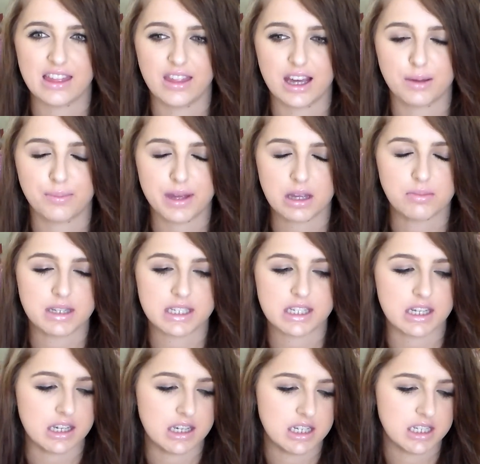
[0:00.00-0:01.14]
and like
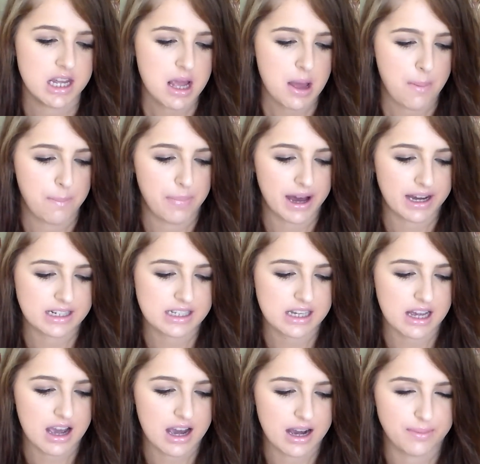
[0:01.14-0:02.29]
pigmented, but